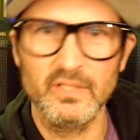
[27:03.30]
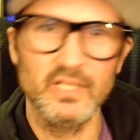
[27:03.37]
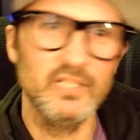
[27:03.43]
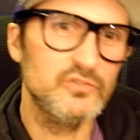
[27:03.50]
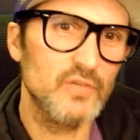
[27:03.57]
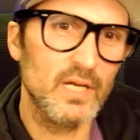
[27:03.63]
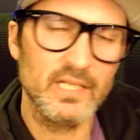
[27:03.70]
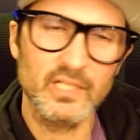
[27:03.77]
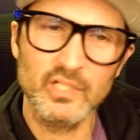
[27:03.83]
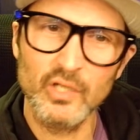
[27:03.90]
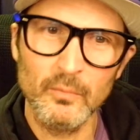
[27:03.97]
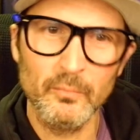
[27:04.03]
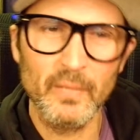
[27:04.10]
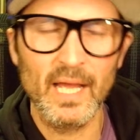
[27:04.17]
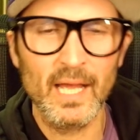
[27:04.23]
Then he tried to
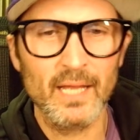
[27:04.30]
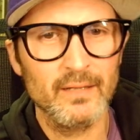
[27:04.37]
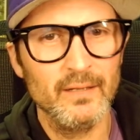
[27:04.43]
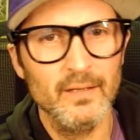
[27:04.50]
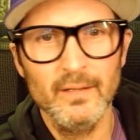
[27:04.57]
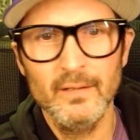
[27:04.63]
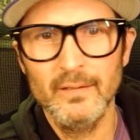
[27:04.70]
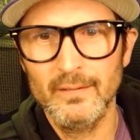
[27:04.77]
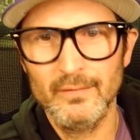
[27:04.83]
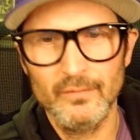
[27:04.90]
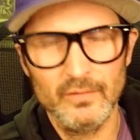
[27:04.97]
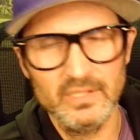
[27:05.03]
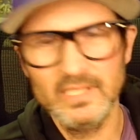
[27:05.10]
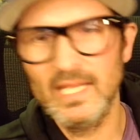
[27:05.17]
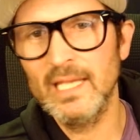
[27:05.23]
come back
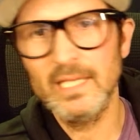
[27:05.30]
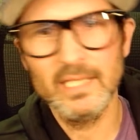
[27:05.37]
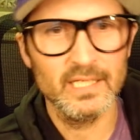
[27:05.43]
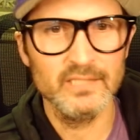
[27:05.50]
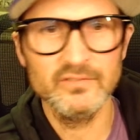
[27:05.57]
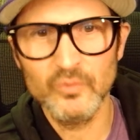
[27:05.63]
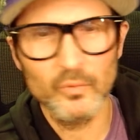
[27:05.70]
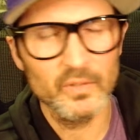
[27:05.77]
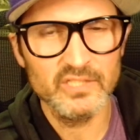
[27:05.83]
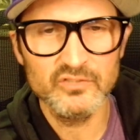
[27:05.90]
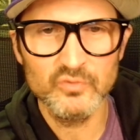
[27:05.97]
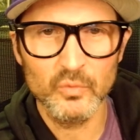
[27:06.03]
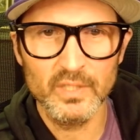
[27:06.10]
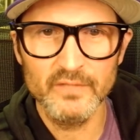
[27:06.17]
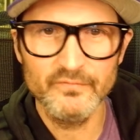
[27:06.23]
late in
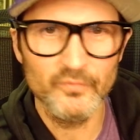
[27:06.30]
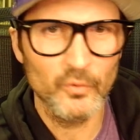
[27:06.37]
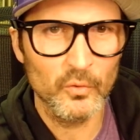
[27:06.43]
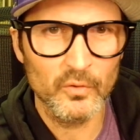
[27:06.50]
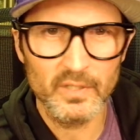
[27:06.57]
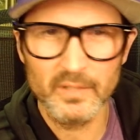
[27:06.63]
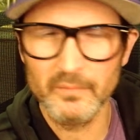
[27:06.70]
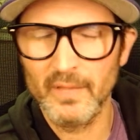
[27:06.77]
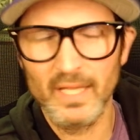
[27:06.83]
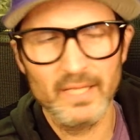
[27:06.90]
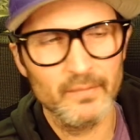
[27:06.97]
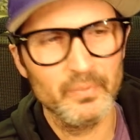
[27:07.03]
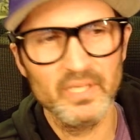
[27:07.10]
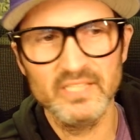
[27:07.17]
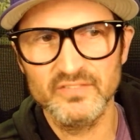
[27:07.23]
2024. He
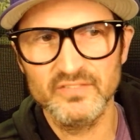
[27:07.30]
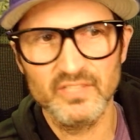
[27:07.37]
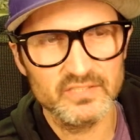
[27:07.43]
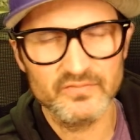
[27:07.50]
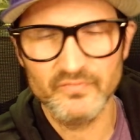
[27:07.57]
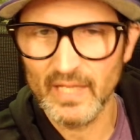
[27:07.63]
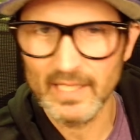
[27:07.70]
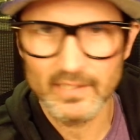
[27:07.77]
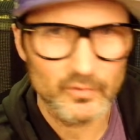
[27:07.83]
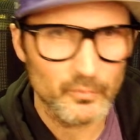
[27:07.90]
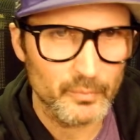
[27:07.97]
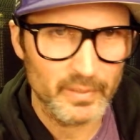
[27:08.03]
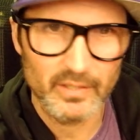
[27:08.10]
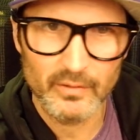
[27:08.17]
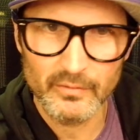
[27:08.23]
pitched against
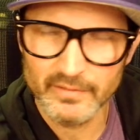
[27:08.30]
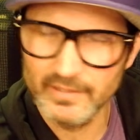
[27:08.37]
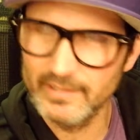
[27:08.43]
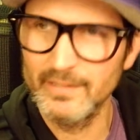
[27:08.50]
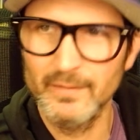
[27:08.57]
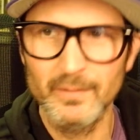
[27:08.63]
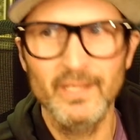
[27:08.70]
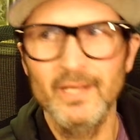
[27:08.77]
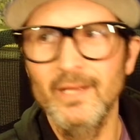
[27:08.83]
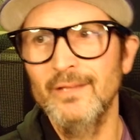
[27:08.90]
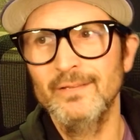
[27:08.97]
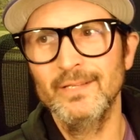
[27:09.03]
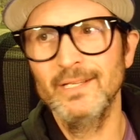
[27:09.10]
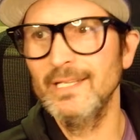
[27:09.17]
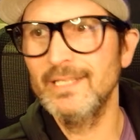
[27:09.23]
Vanderbilt, and
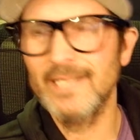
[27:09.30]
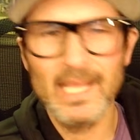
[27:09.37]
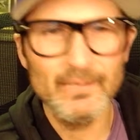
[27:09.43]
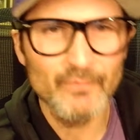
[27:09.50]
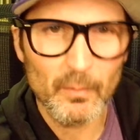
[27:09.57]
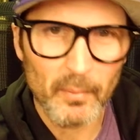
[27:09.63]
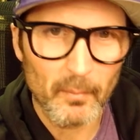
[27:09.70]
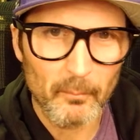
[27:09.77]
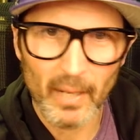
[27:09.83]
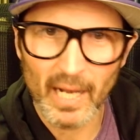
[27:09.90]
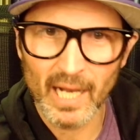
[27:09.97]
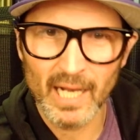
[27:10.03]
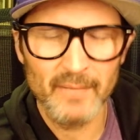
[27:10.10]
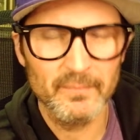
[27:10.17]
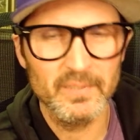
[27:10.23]
he gave up a
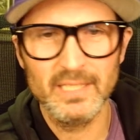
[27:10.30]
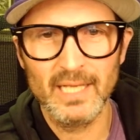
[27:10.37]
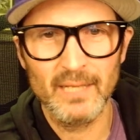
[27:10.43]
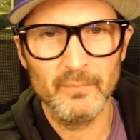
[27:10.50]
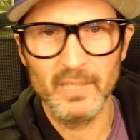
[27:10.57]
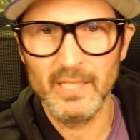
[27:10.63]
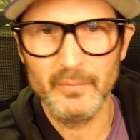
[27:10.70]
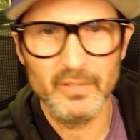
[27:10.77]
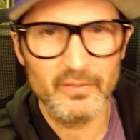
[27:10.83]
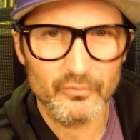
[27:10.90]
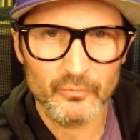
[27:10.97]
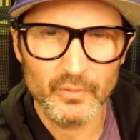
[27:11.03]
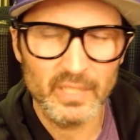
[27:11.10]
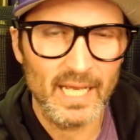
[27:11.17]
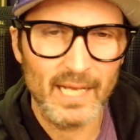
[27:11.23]
bomb. He got maybe
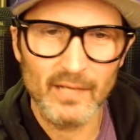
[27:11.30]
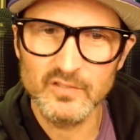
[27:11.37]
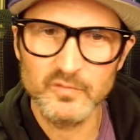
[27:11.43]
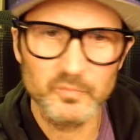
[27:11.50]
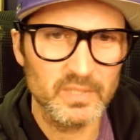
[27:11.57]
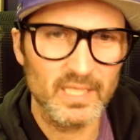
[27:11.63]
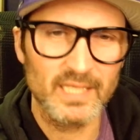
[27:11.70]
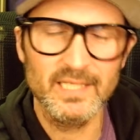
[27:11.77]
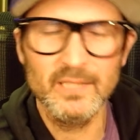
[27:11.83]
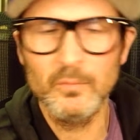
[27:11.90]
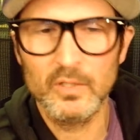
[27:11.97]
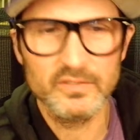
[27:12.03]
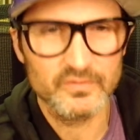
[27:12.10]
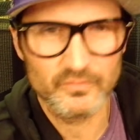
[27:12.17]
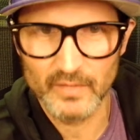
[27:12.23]
3 outs, but he
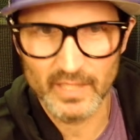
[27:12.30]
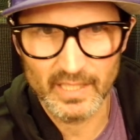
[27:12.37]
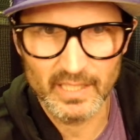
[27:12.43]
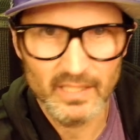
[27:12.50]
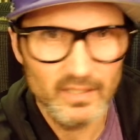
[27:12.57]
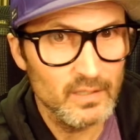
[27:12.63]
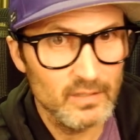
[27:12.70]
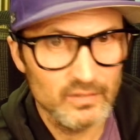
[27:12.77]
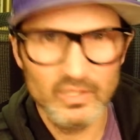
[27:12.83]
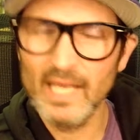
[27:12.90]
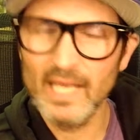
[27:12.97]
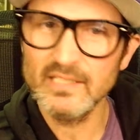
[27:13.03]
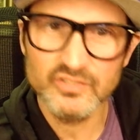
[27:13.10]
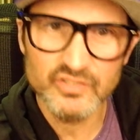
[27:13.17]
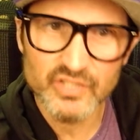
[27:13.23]
wasn't ready.
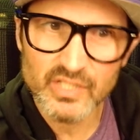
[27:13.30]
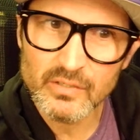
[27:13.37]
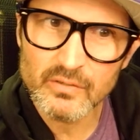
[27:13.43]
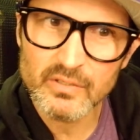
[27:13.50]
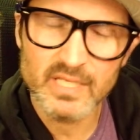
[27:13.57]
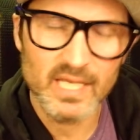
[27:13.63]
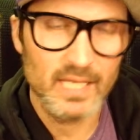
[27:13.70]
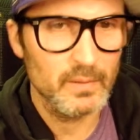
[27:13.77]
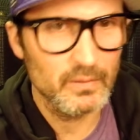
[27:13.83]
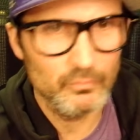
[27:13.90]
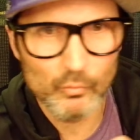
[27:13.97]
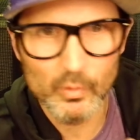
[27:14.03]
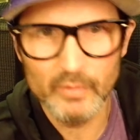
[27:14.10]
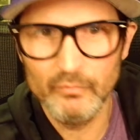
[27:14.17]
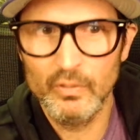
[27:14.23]
Last year,
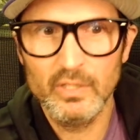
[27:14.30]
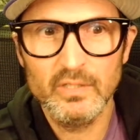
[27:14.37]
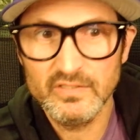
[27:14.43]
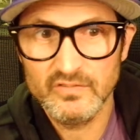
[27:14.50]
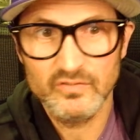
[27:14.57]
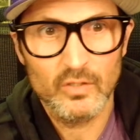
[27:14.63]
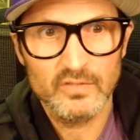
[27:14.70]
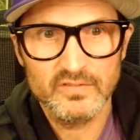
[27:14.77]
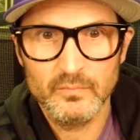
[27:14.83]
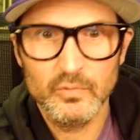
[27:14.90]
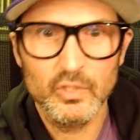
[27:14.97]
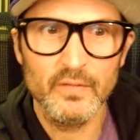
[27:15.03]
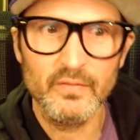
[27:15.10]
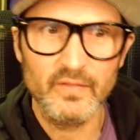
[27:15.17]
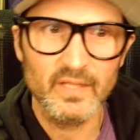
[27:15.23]
we really saw some
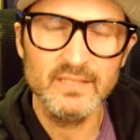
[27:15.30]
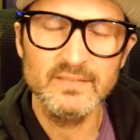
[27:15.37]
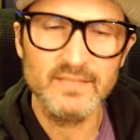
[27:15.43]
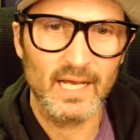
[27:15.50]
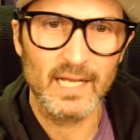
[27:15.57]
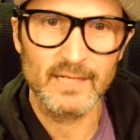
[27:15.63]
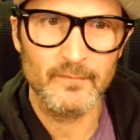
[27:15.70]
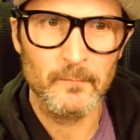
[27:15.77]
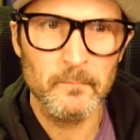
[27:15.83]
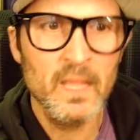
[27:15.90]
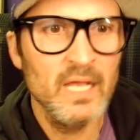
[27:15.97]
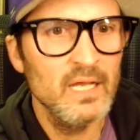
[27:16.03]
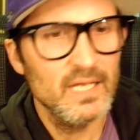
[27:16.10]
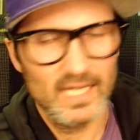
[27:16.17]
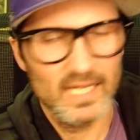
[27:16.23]
good things out of him.
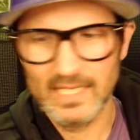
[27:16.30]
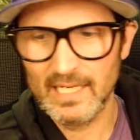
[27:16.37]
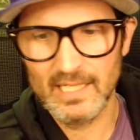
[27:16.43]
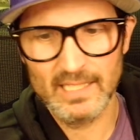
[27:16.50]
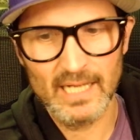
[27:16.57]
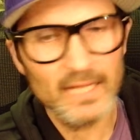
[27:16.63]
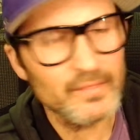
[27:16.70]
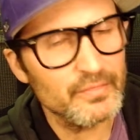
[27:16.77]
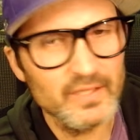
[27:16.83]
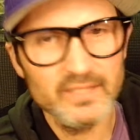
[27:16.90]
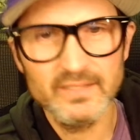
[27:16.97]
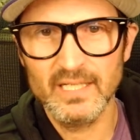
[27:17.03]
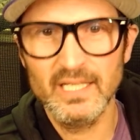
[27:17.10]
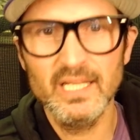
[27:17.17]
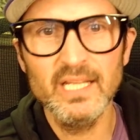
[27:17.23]
And I
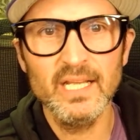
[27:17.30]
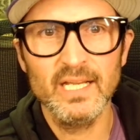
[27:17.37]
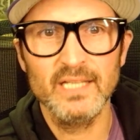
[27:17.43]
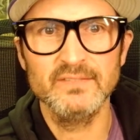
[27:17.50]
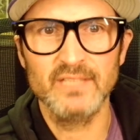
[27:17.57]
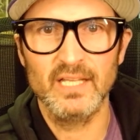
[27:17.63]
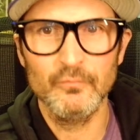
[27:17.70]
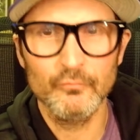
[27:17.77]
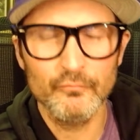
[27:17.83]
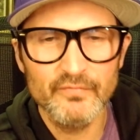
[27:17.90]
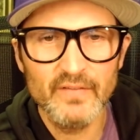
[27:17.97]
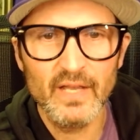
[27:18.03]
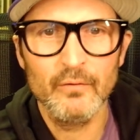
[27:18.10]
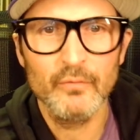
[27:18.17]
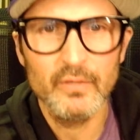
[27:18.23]
think that he has a
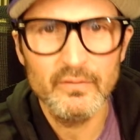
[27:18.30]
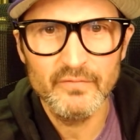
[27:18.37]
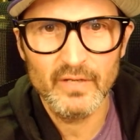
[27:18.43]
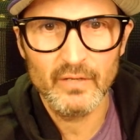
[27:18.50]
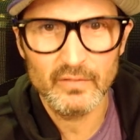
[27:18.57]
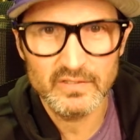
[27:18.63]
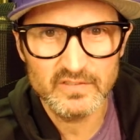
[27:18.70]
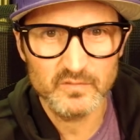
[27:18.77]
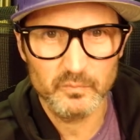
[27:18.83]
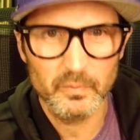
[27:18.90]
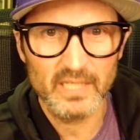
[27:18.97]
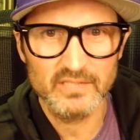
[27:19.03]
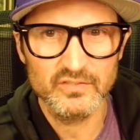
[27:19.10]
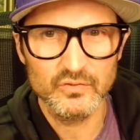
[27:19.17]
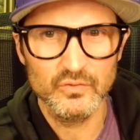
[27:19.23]
very, very
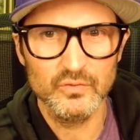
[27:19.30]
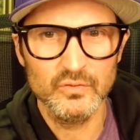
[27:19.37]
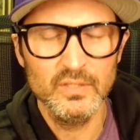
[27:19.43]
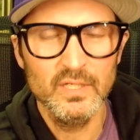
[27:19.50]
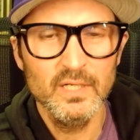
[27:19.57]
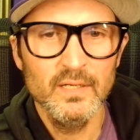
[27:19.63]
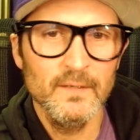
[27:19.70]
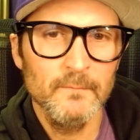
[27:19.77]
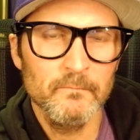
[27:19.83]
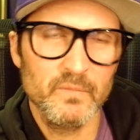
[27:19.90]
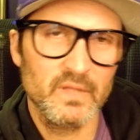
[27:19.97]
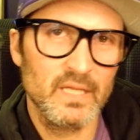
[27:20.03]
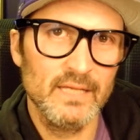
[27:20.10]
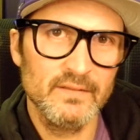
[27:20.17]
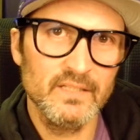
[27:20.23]
special,
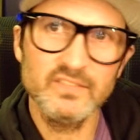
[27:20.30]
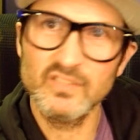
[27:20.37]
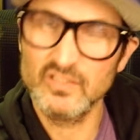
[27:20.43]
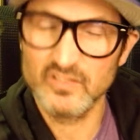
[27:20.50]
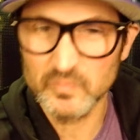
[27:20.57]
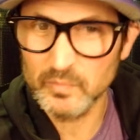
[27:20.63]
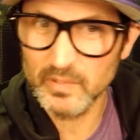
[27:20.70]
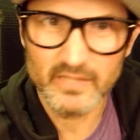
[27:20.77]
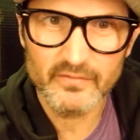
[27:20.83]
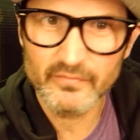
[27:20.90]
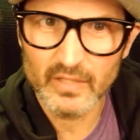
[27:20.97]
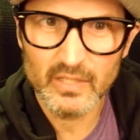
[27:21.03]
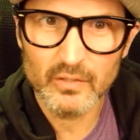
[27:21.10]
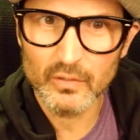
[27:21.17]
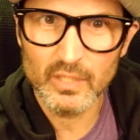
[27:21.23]
I think it's a split
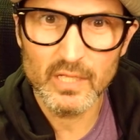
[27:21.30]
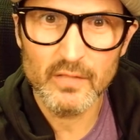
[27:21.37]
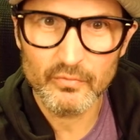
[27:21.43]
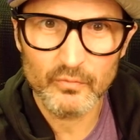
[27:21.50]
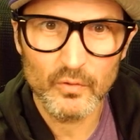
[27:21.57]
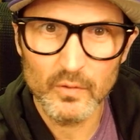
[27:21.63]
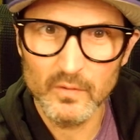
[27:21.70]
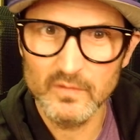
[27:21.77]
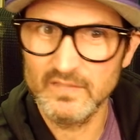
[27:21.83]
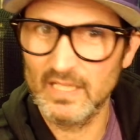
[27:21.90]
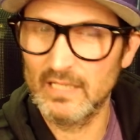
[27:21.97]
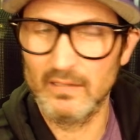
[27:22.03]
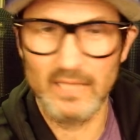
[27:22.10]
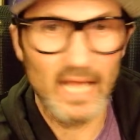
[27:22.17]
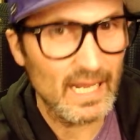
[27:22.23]
finger he throws that
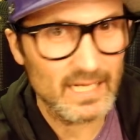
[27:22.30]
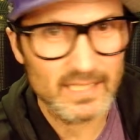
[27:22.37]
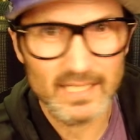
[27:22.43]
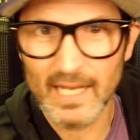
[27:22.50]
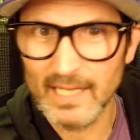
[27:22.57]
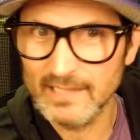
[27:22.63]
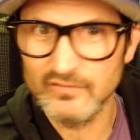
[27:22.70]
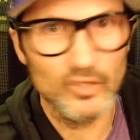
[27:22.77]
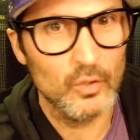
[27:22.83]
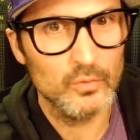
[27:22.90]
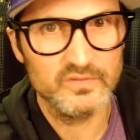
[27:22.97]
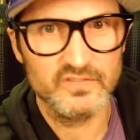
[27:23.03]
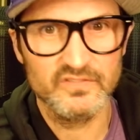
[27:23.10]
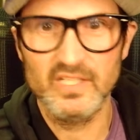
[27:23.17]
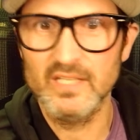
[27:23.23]
a lot of guys
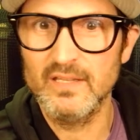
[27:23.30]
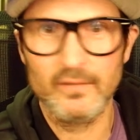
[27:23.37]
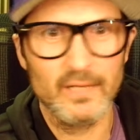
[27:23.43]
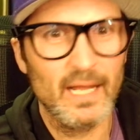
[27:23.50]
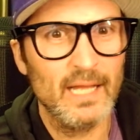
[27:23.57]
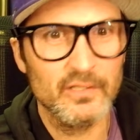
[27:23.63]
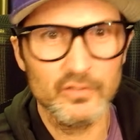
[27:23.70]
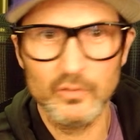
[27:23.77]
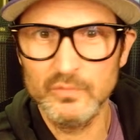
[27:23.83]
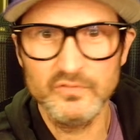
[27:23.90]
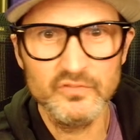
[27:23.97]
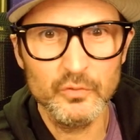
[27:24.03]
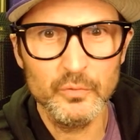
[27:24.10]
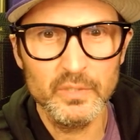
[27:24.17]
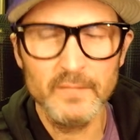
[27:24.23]
don't see. They're not used
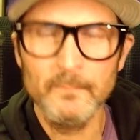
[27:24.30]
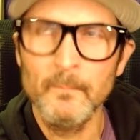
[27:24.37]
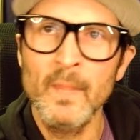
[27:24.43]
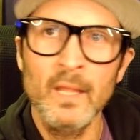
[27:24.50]
to it.